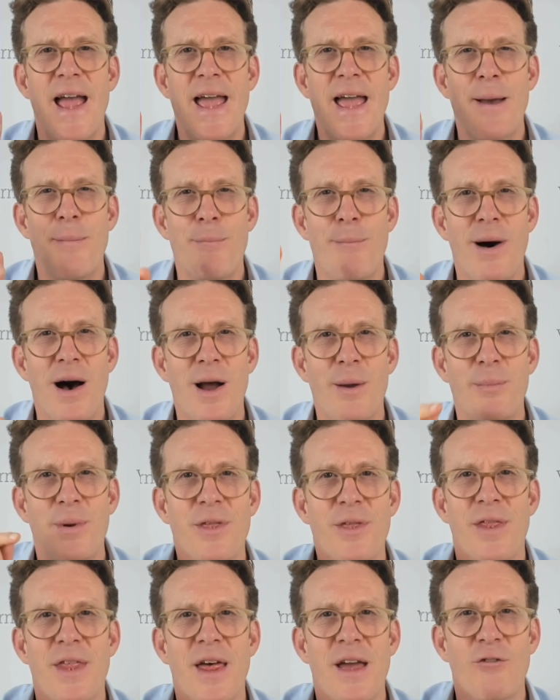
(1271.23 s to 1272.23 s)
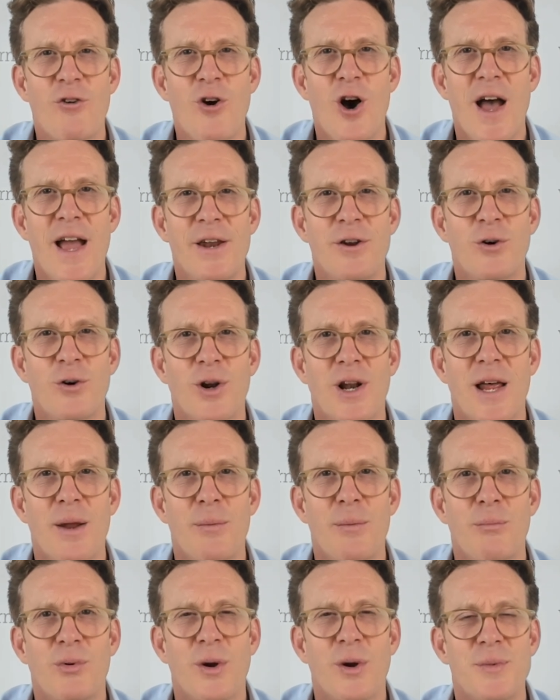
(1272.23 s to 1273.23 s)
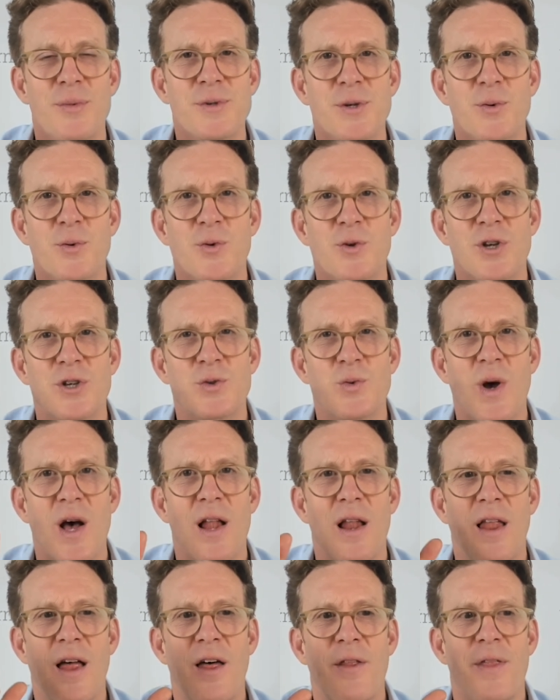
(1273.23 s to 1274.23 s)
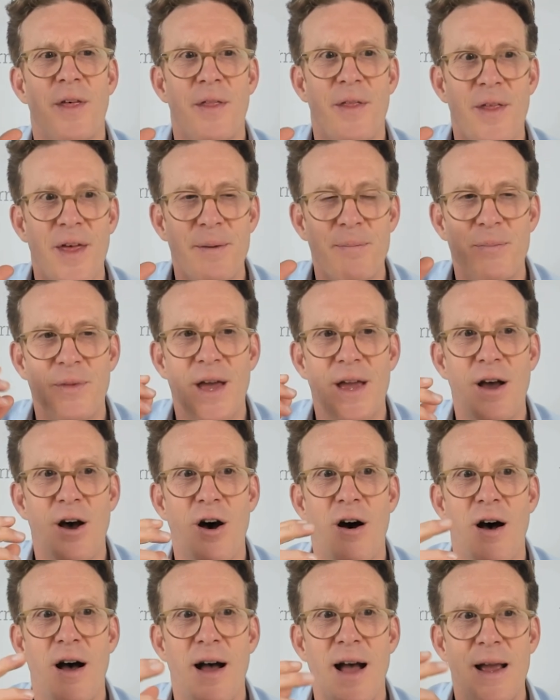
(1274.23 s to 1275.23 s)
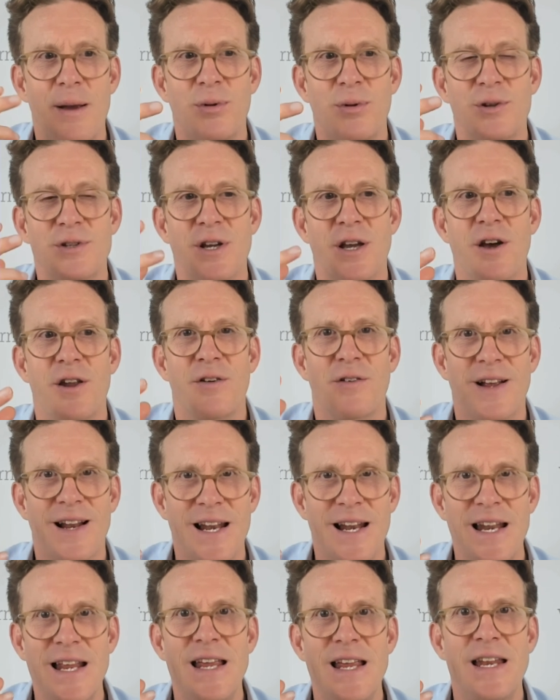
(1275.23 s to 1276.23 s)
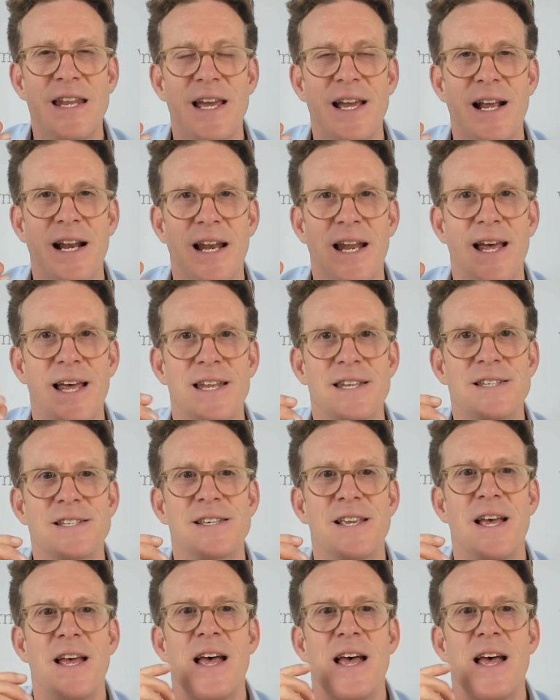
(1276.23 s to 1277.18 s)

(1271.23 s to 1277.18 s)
it might be that they've got anal gland problems as well, and that they are able to kind of clean their glands